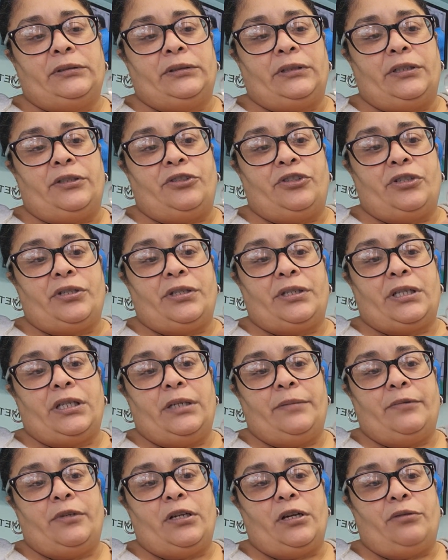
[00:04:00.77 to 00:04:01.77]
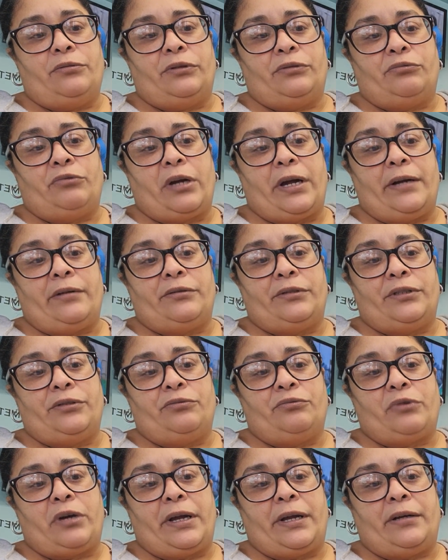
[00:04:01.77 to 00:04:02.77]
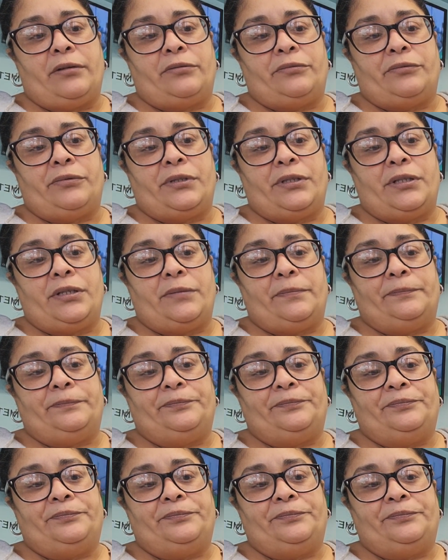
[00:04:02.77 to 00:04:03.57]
And you just keep going round and round.